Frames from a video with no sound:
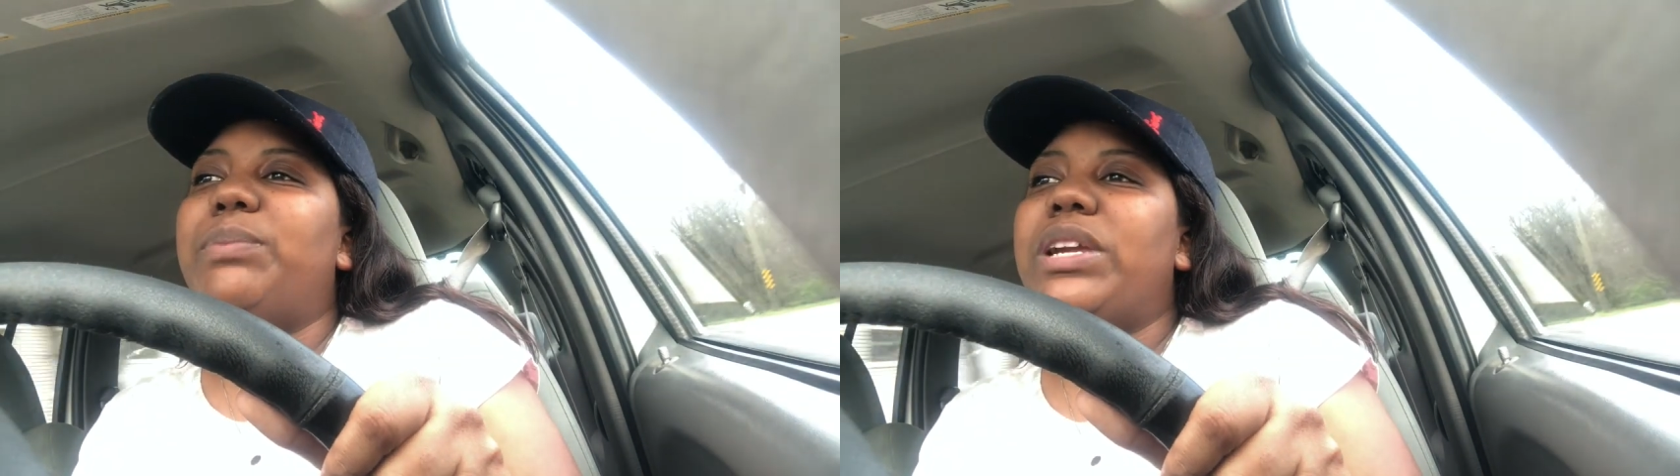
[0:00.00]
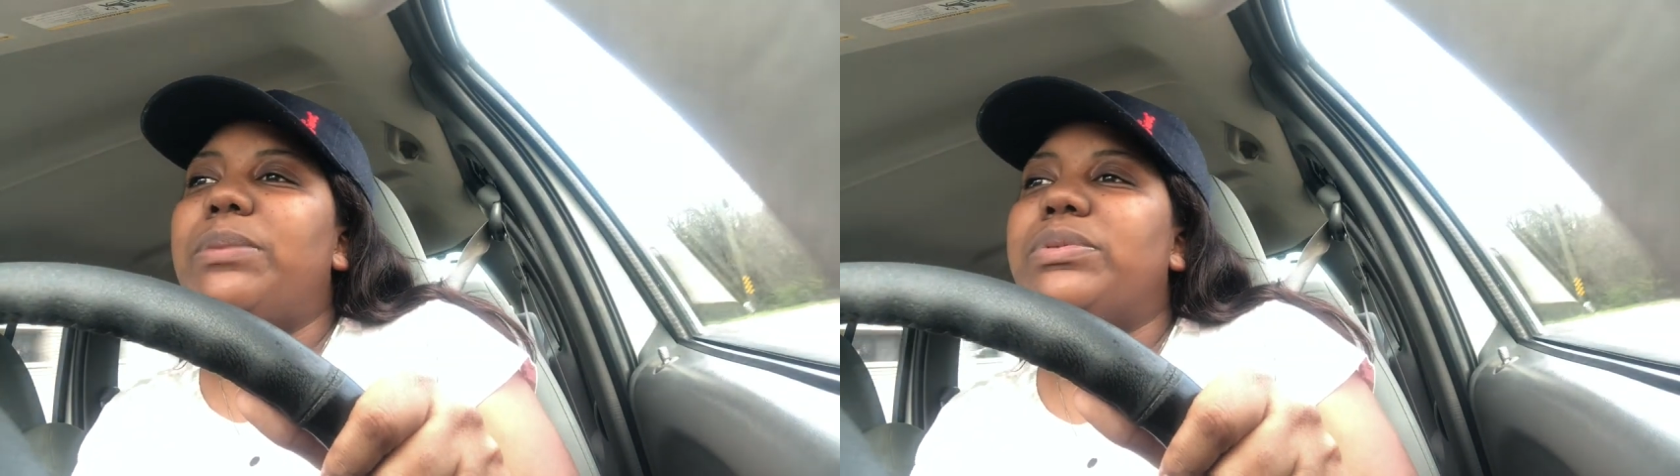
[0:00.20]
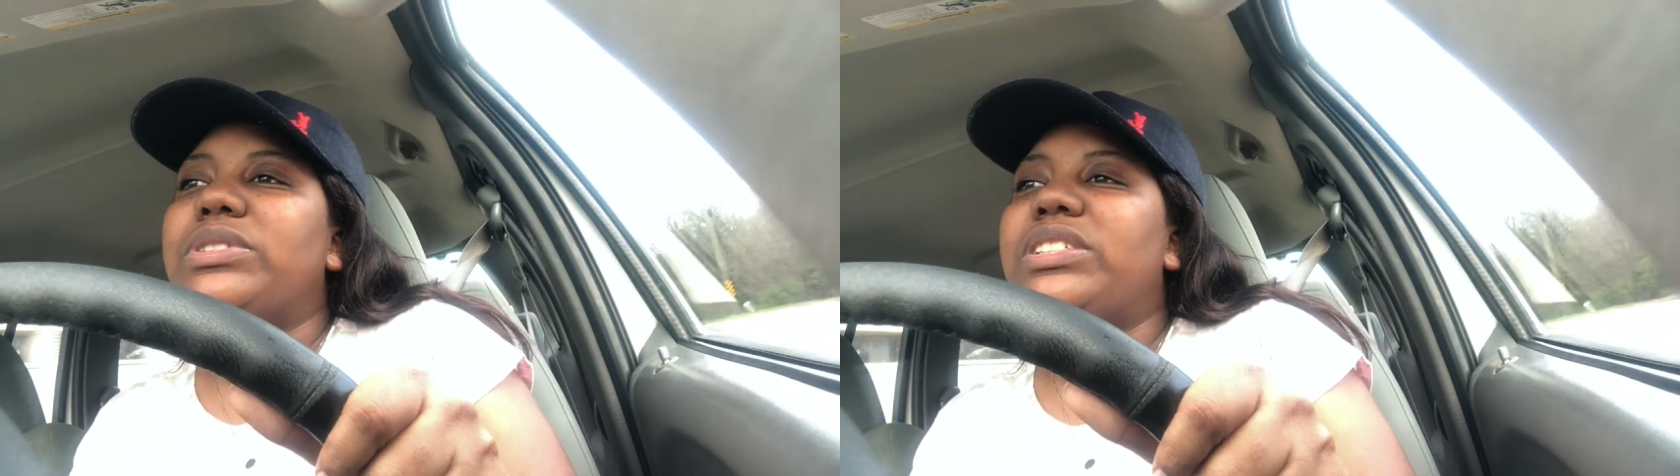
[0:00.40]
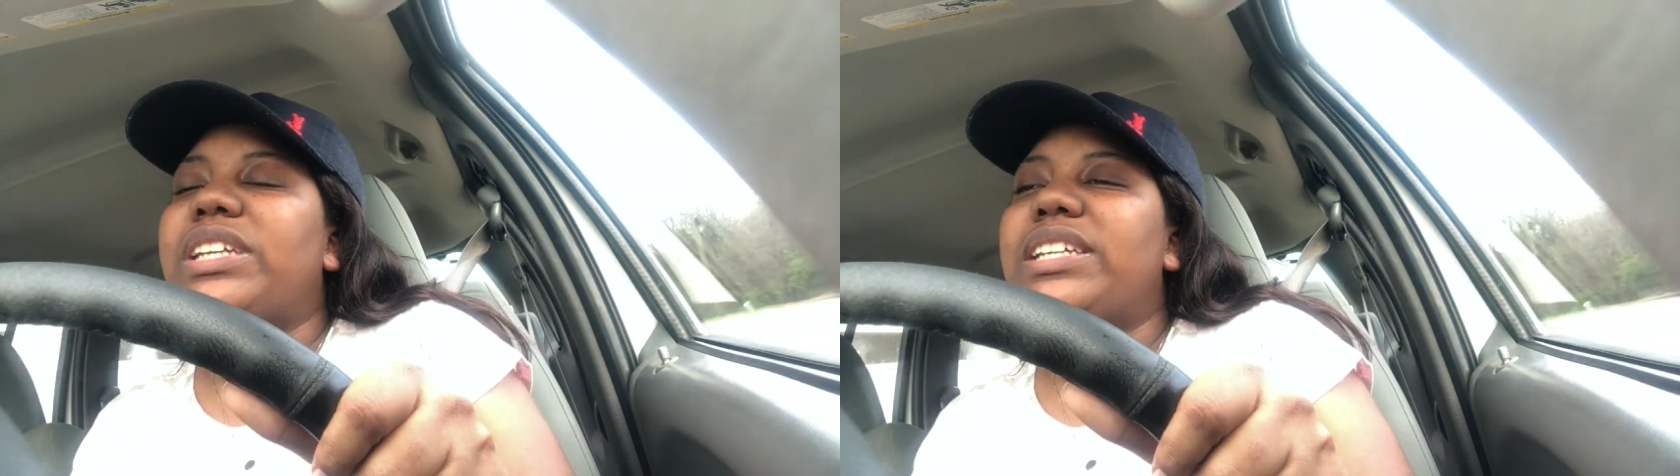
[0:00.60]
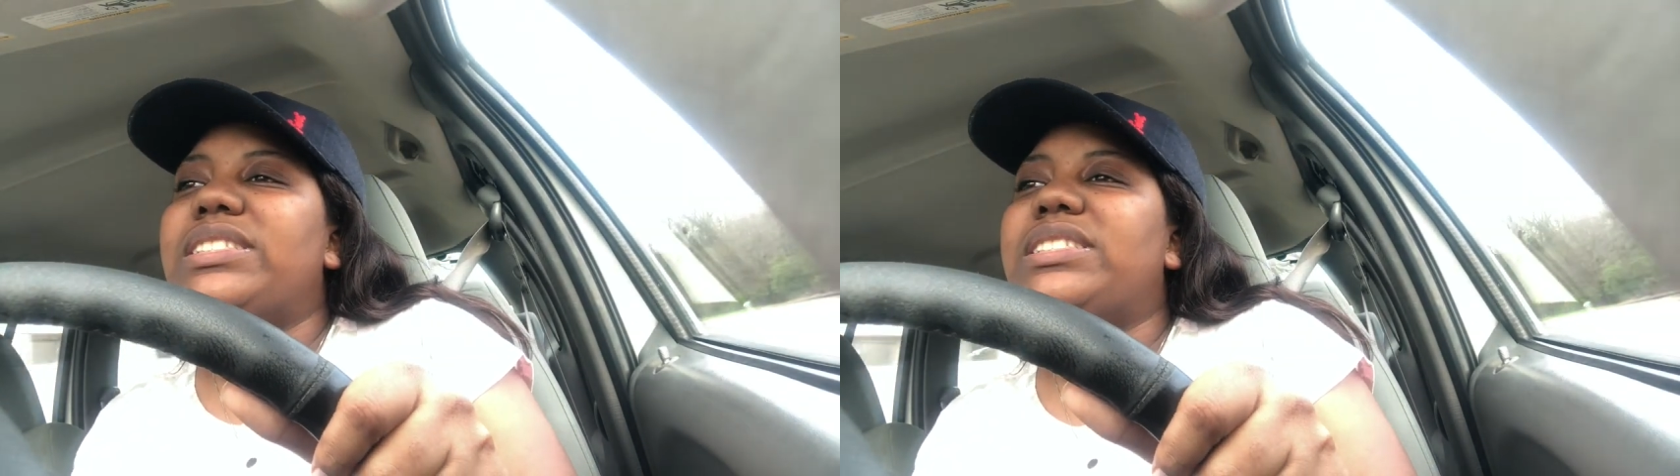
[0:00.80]
people to
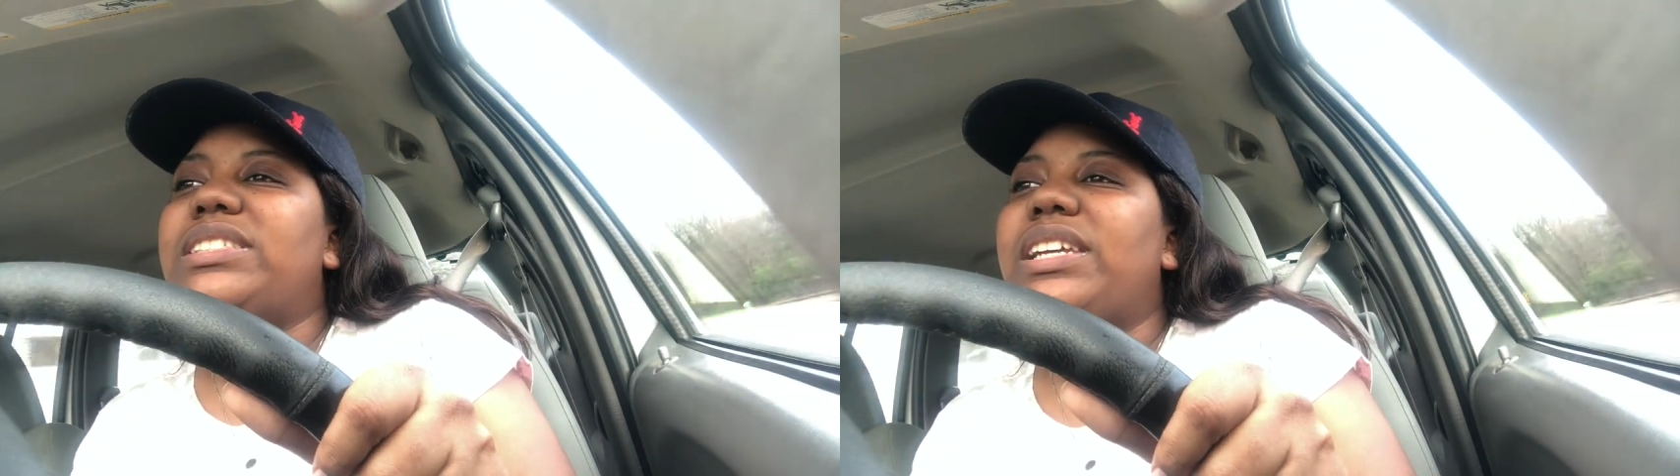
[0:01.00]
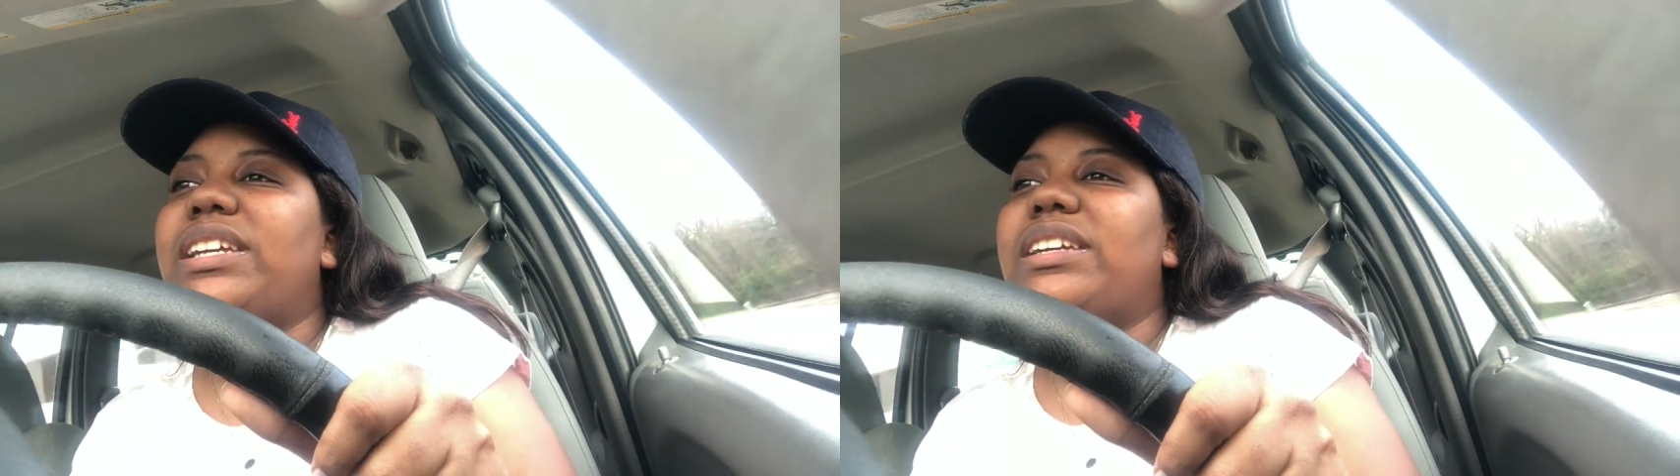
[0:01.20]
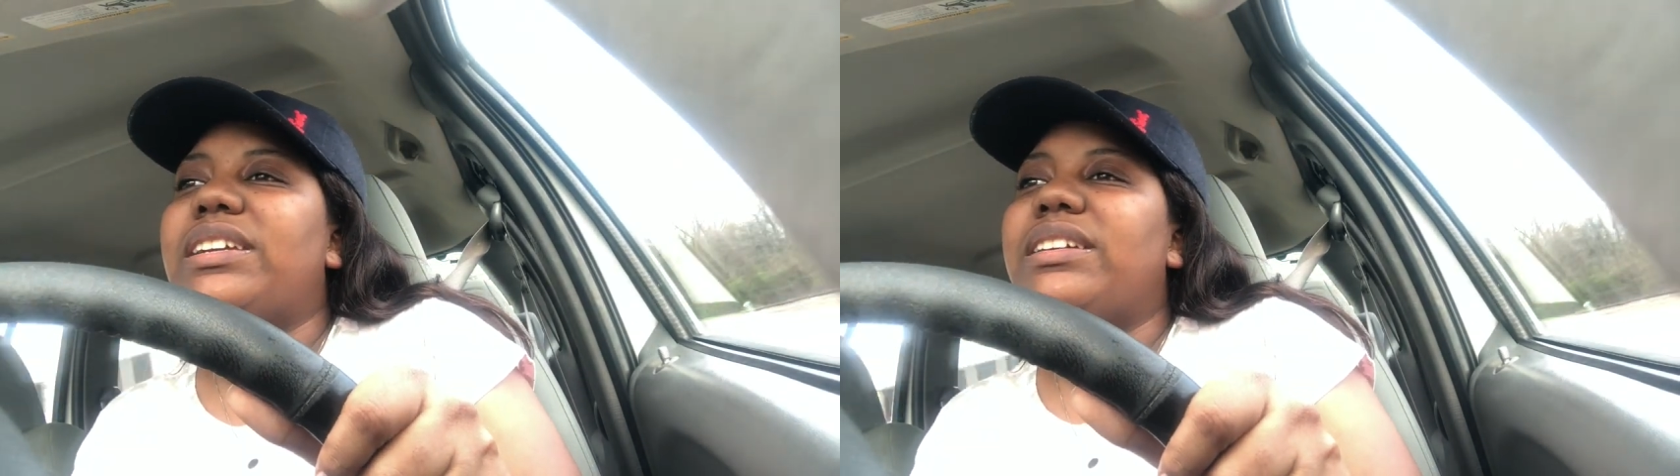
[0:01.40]
get sick